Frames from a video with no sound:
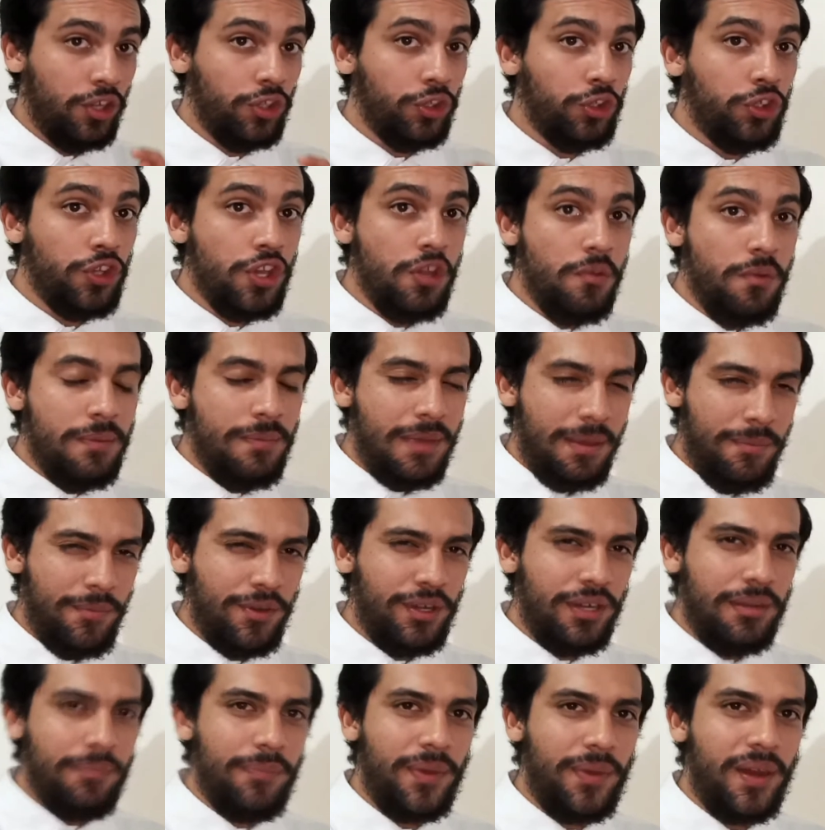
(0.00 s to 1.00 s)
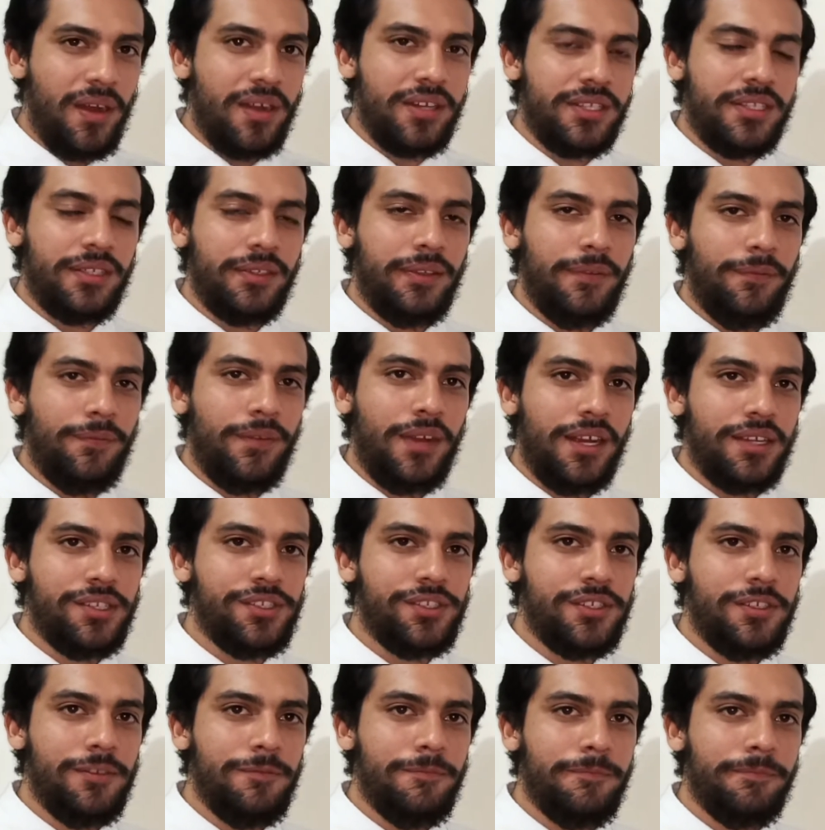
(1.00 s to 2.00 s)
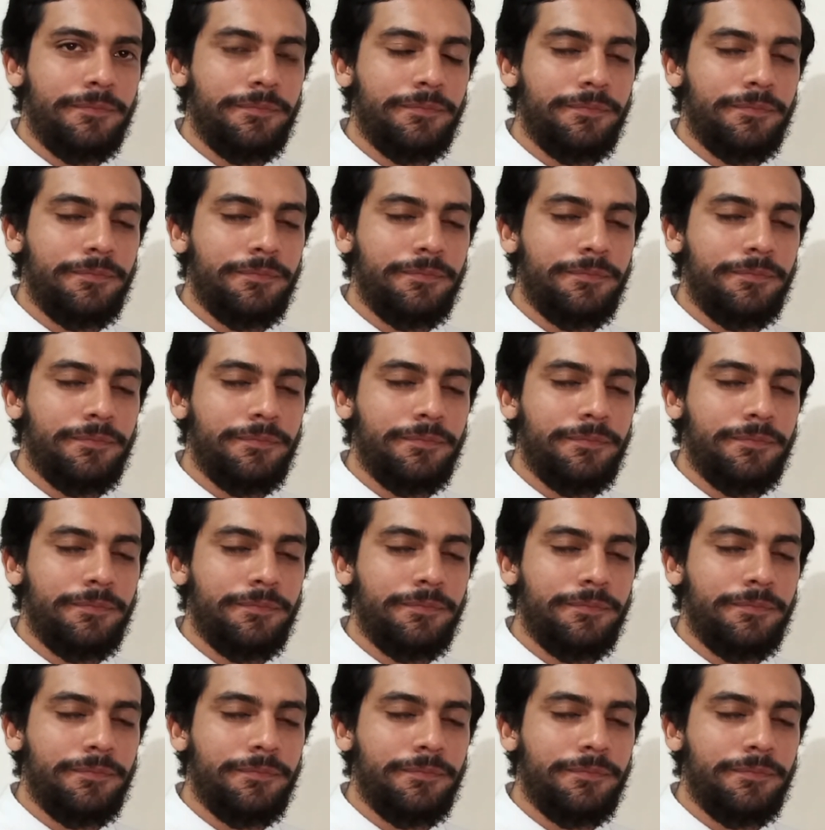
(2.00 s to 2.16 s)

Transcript: Do you remember the parts of the fraction?